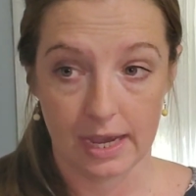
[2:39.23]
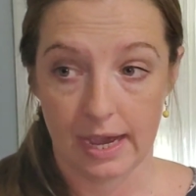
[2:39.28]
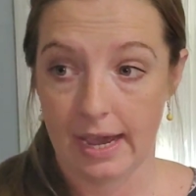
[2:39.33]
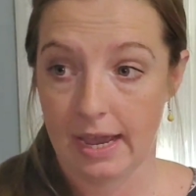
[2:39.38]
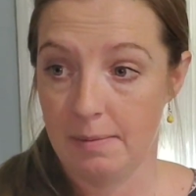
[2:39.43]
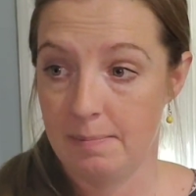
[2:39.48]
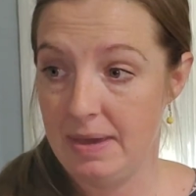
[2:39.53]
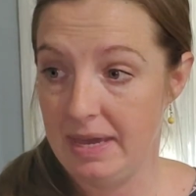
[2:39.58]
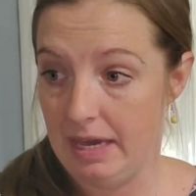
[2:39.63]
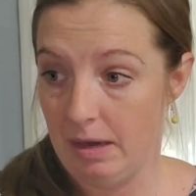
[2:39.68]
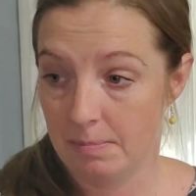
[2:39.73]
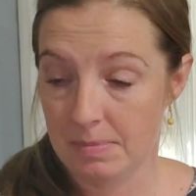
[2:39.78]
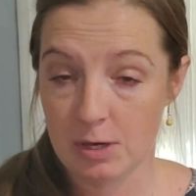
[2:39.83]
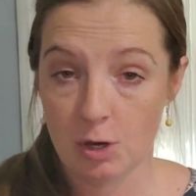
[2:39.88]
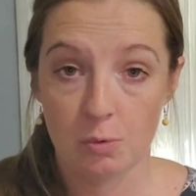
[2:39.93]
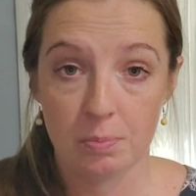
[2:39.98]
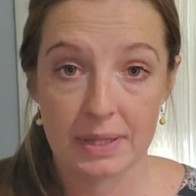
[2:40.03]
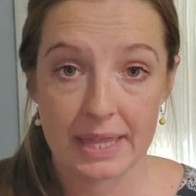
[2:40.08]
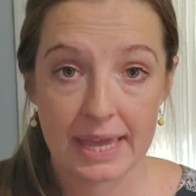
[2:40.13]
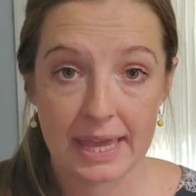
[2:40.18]
I make a
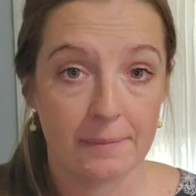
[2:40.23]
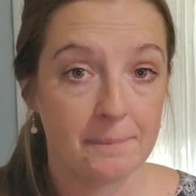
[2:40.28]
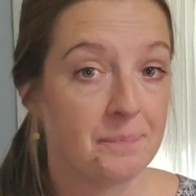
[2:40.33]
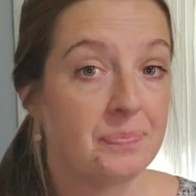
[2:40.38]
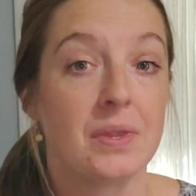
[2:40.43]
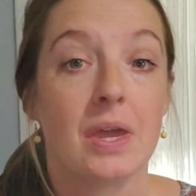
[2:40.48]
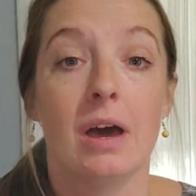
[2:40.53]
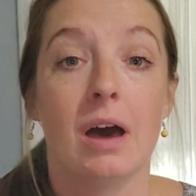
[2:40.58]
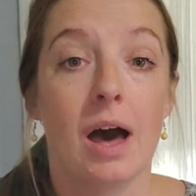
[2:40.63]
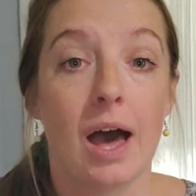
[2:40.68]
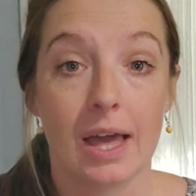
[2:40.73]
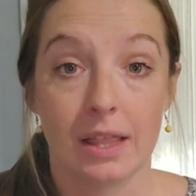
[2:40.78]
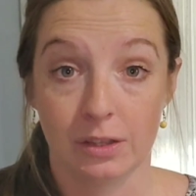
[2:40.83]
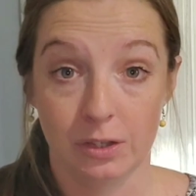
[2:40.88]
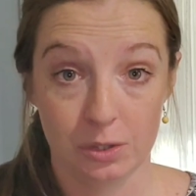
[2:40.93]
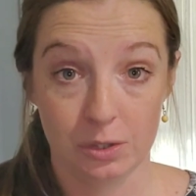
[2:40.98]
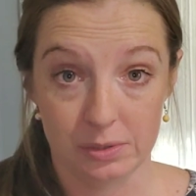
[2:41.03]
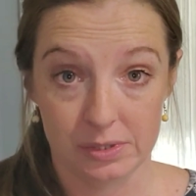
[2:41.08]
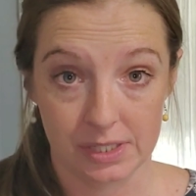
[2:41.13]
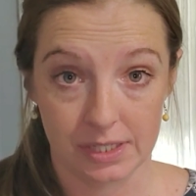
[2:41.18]
meal plan, I
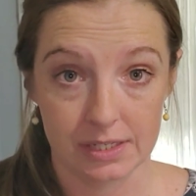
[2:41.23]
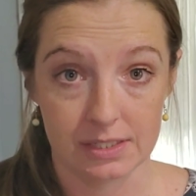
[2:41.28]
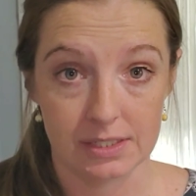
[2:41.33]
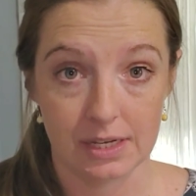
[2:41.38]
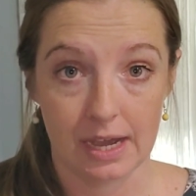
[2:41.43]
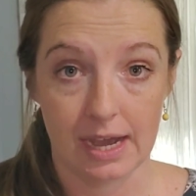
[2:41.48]
lose it.